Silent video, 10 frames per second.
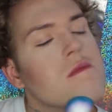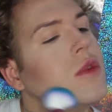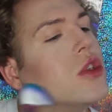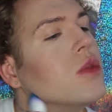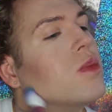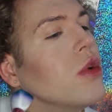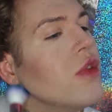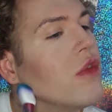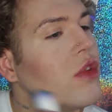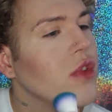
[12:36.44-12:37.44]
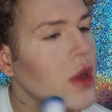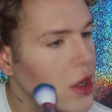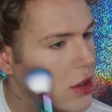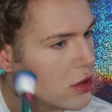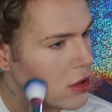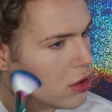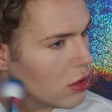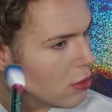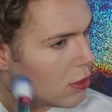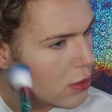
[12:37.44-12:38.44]
and just buff everything
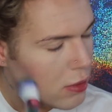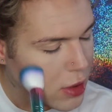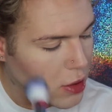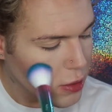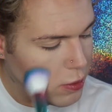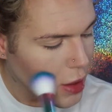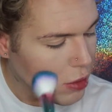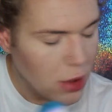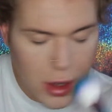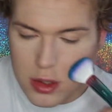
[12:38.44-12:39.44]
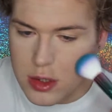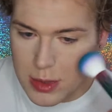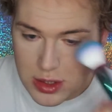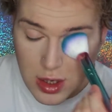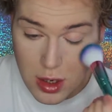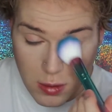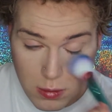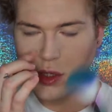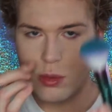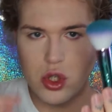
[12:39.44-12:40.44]
into, like, powder into my skin.
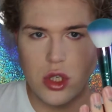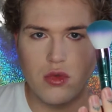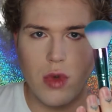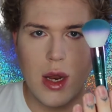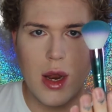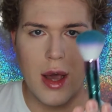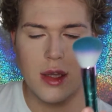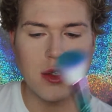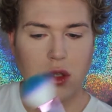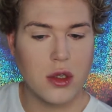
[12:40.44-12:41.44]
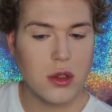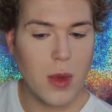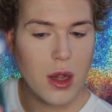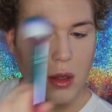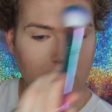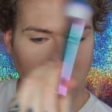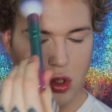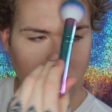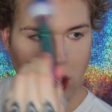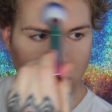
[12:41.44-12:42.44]
This brush is really nice as well, it's
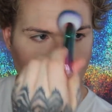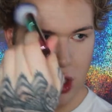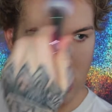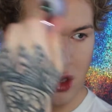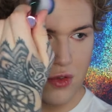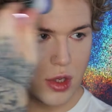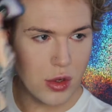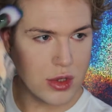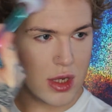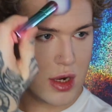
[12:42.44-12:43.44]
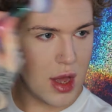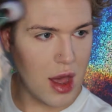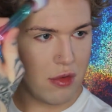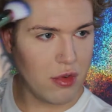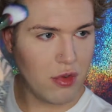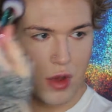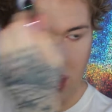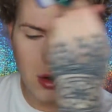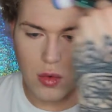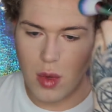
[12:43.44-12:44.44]
just literally diffusing
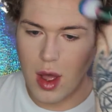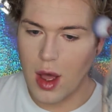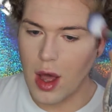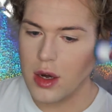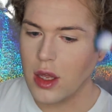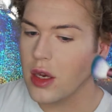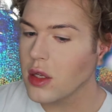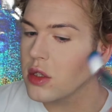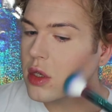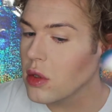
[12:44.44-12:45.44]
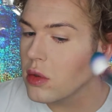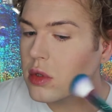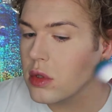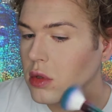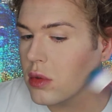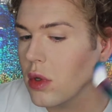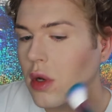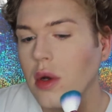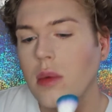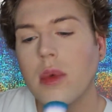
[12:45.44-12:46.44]
everything where I need it to, just
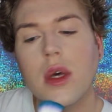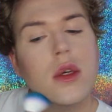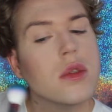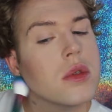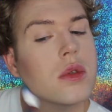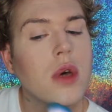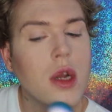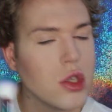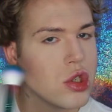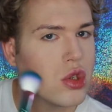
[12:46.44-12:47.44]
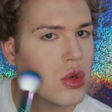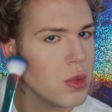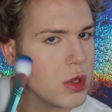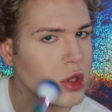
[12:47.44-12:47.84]
amazing. And it's super